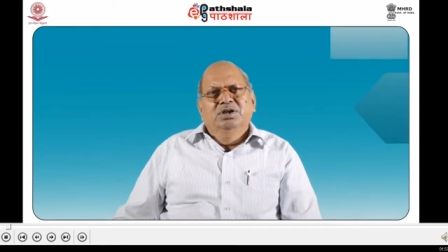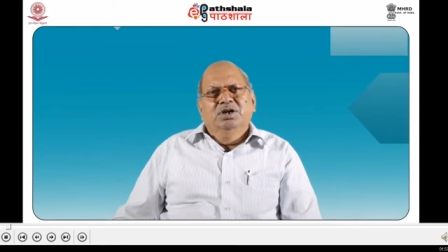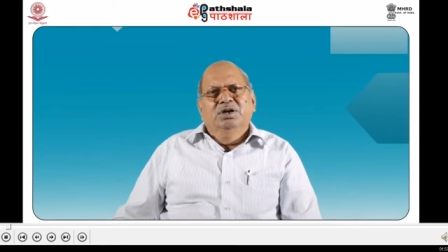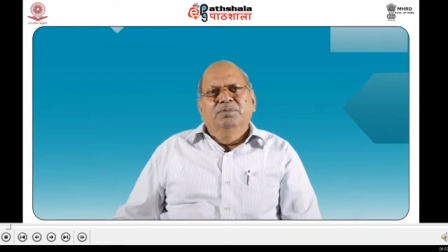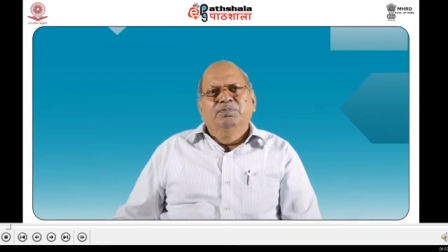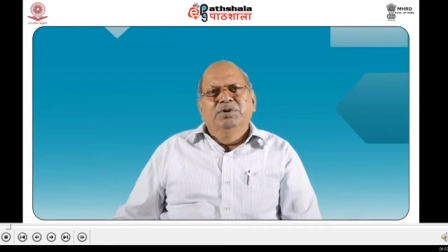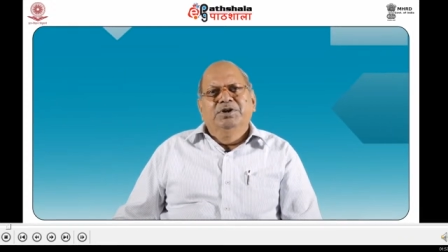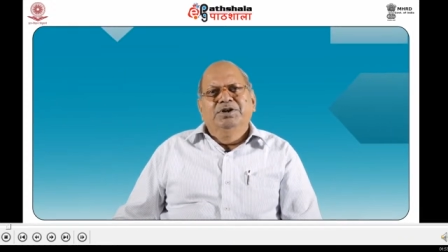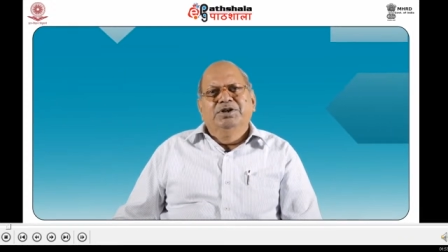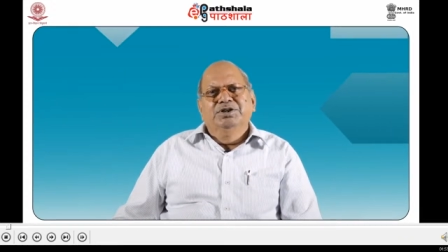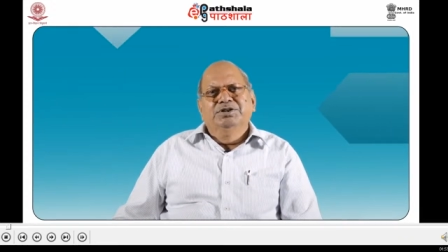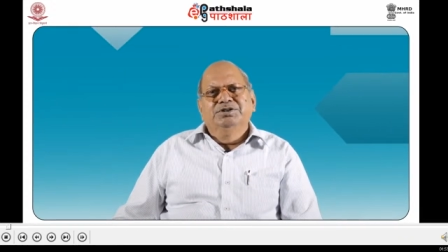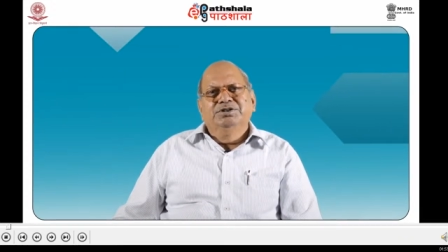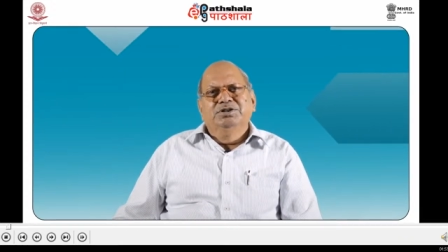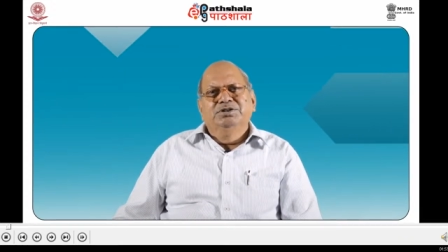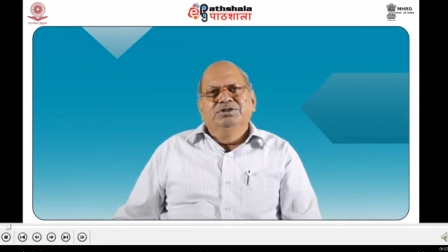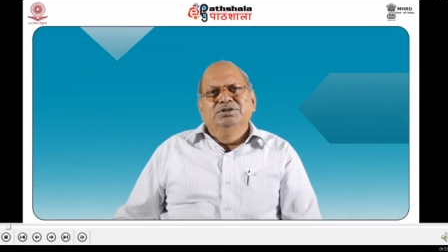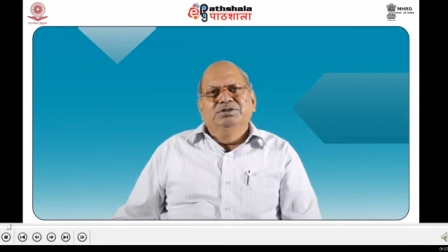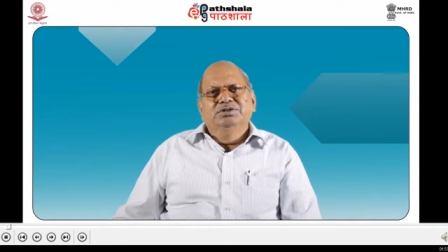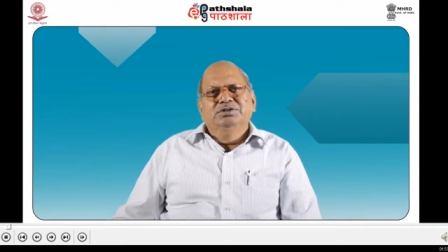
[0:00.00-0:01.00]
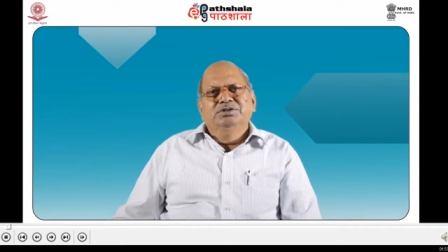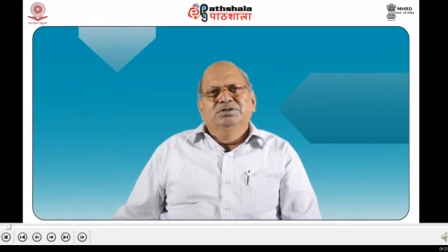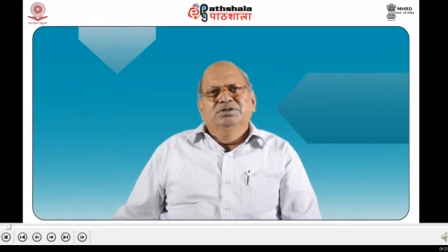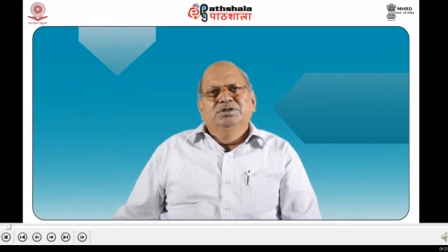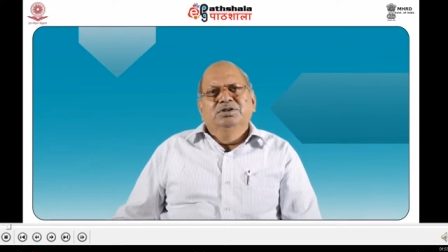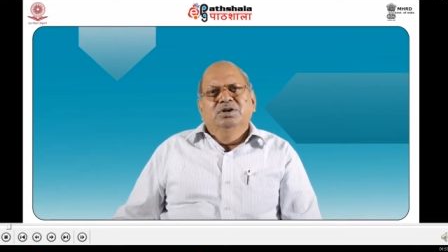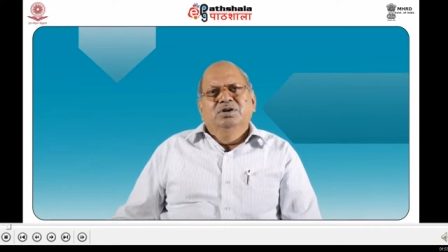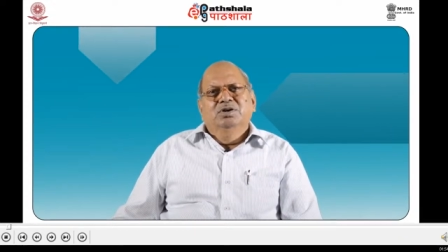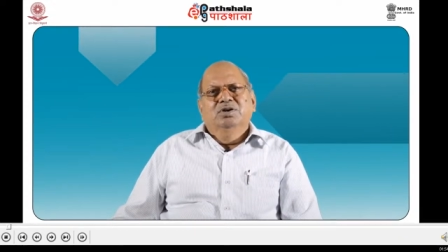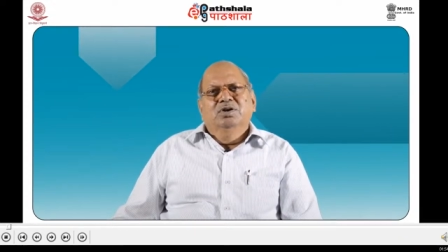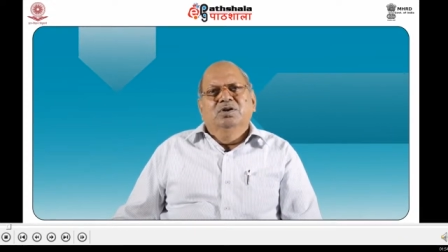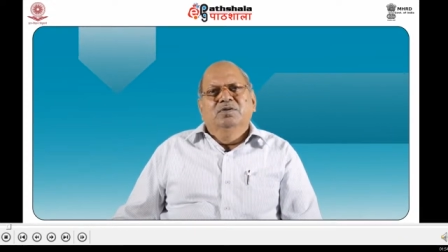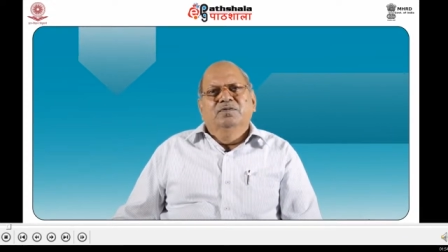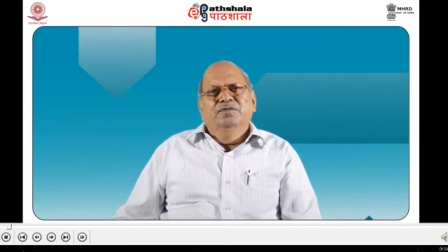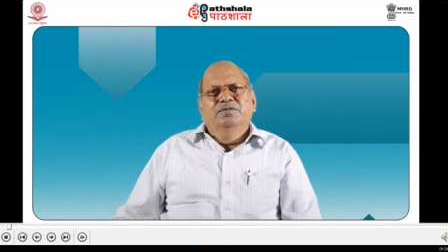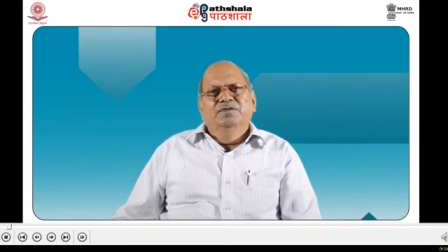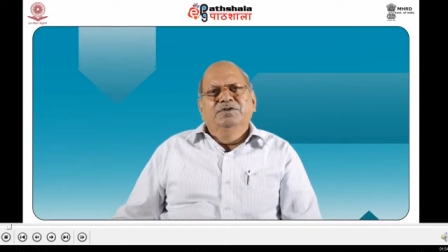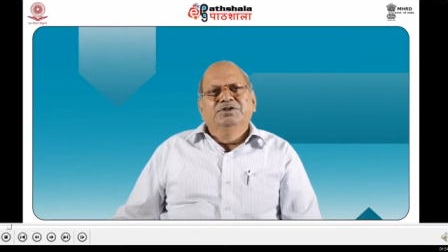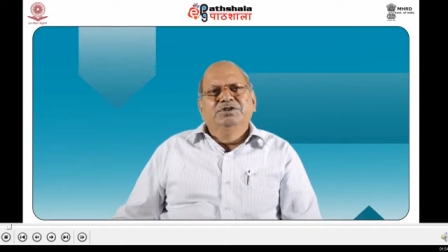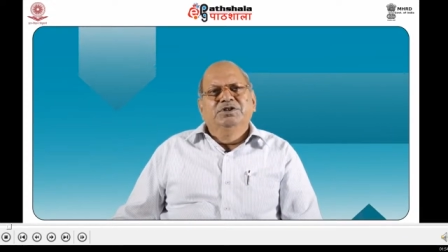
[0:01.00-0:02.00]
Applications of
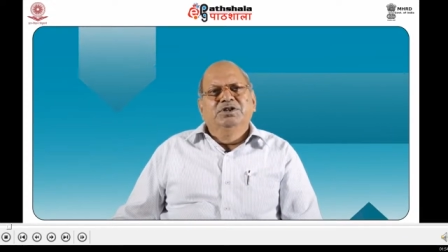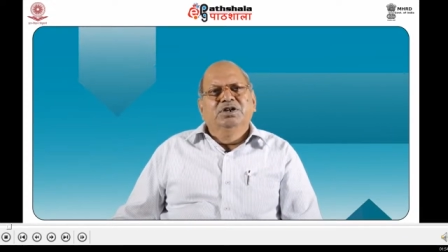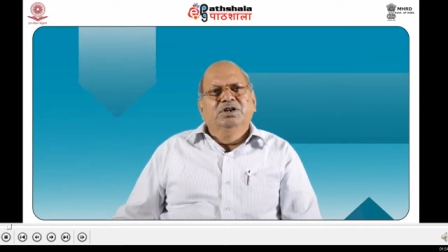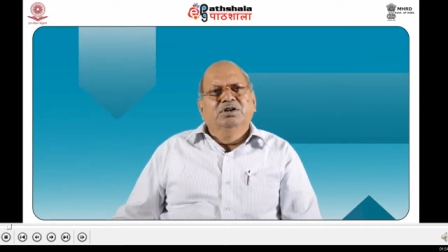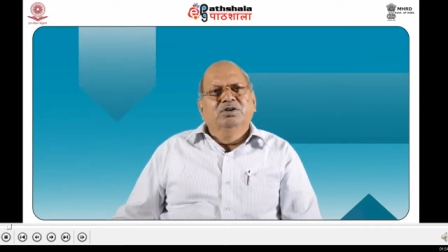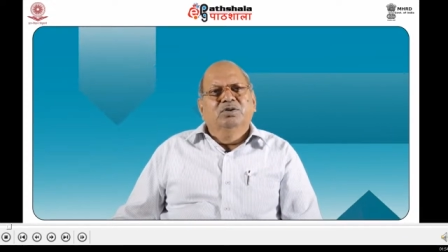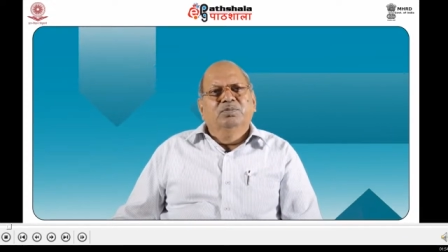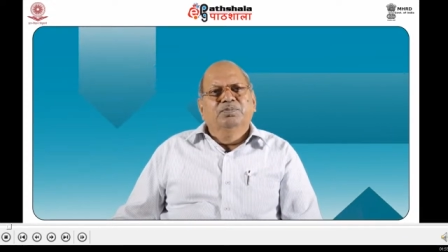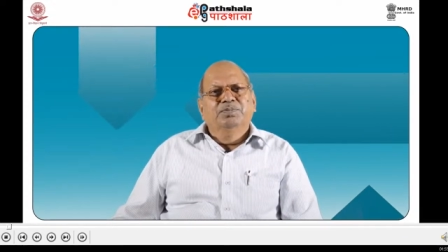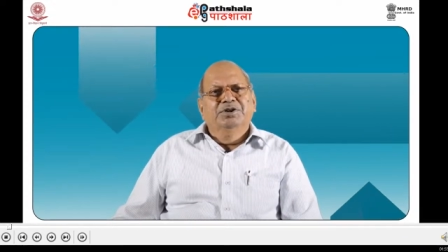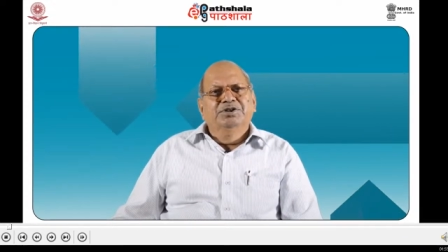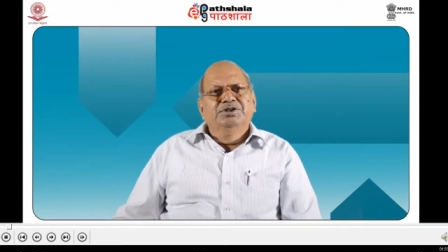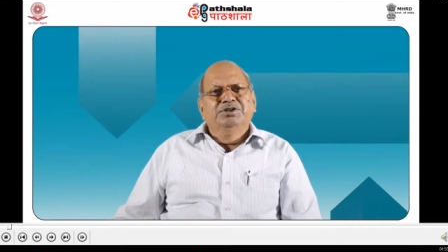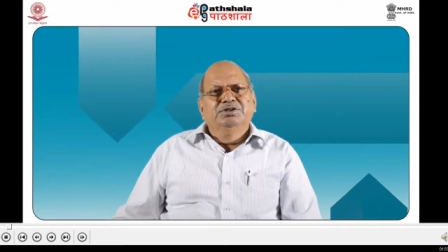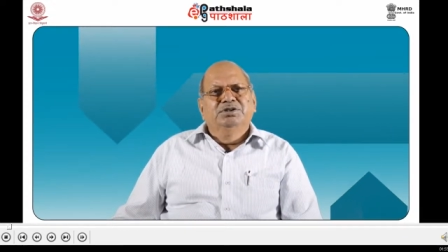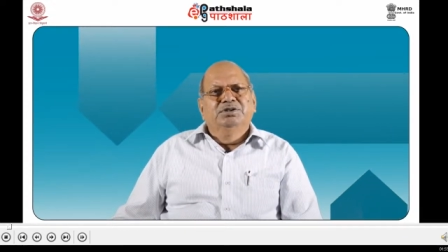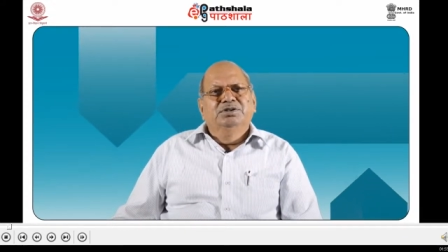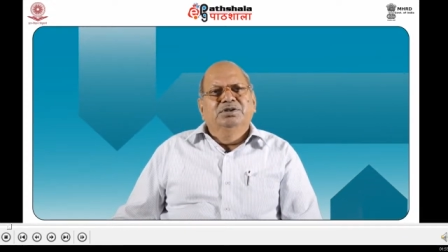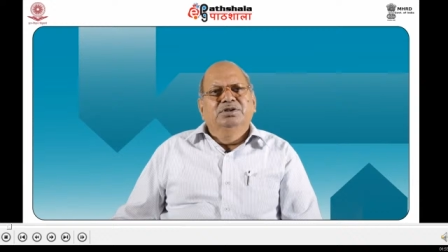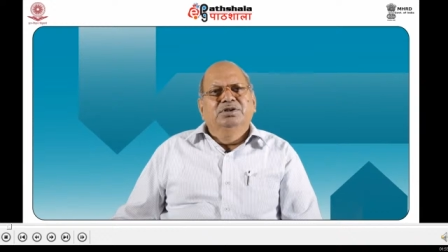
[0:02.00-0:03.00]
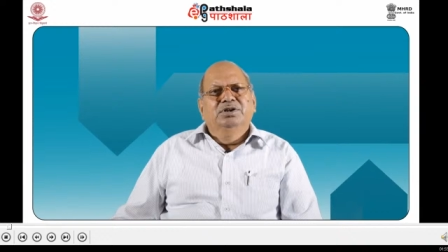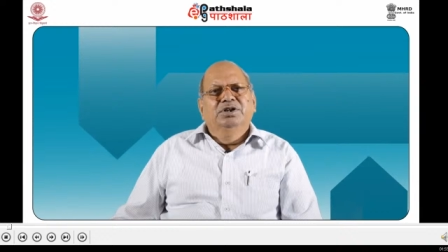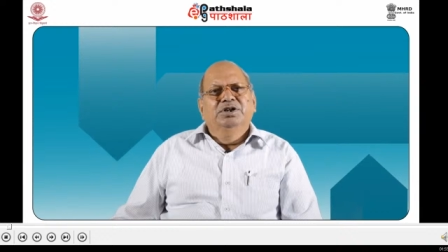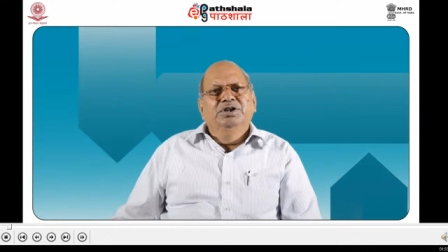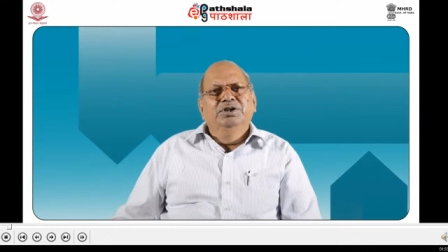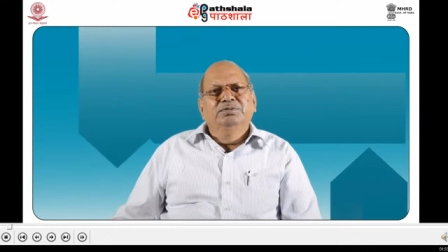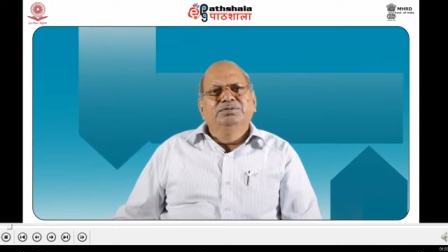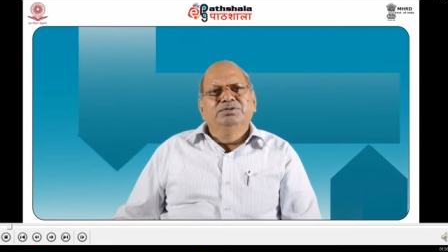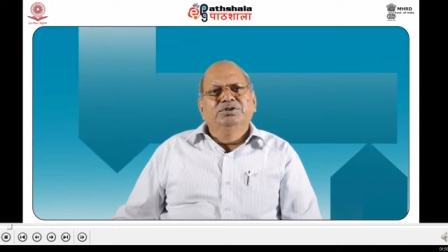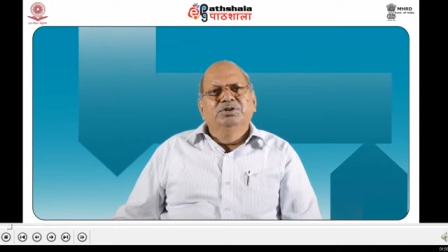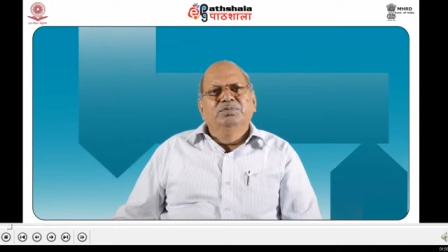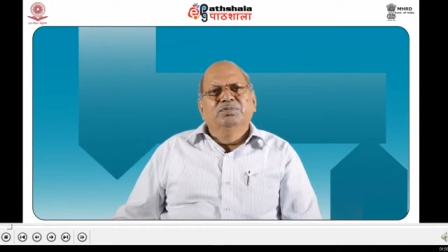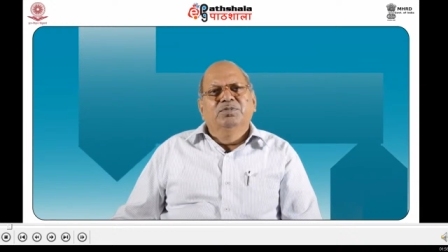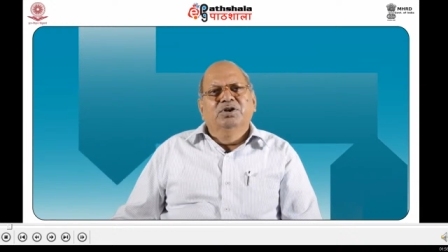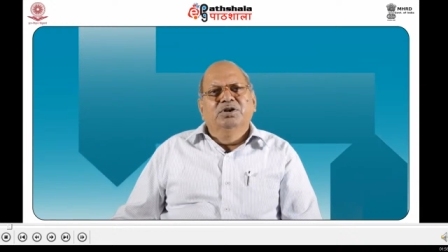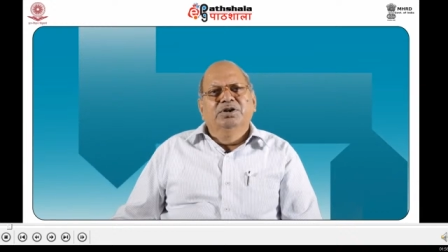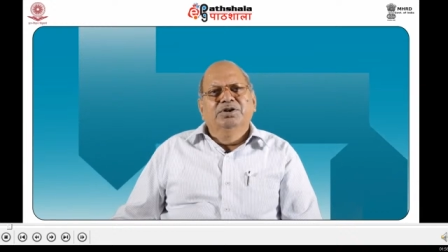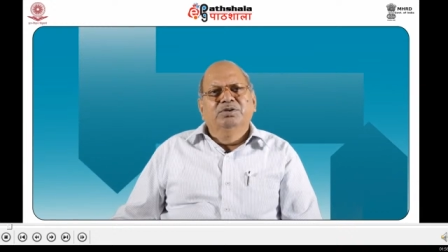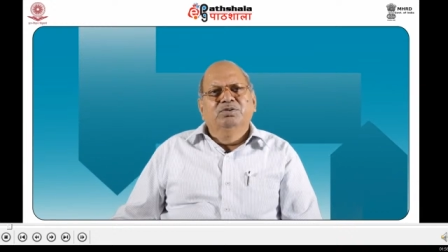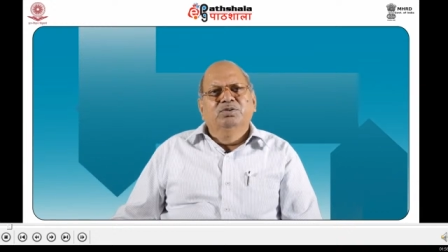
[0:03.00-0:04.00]
physical operation leaves the
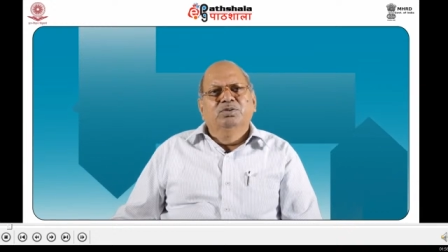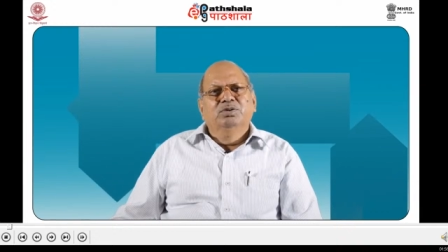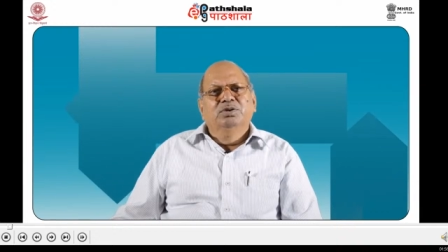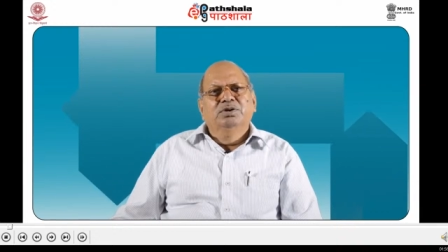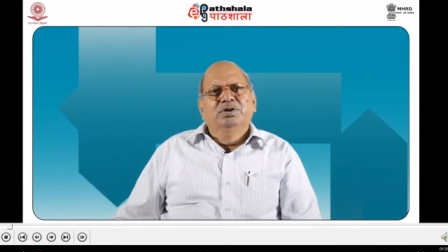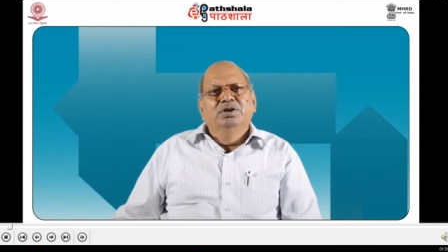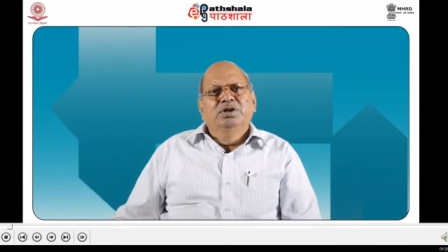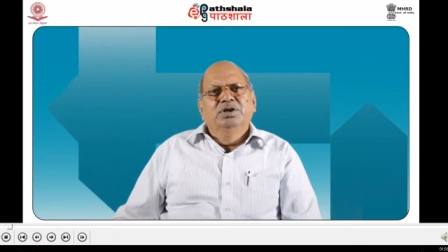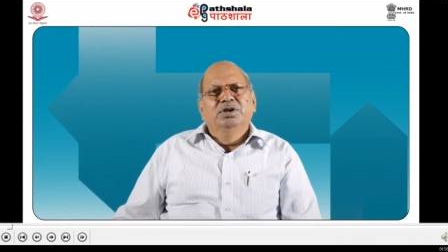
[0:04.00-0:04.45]
molecule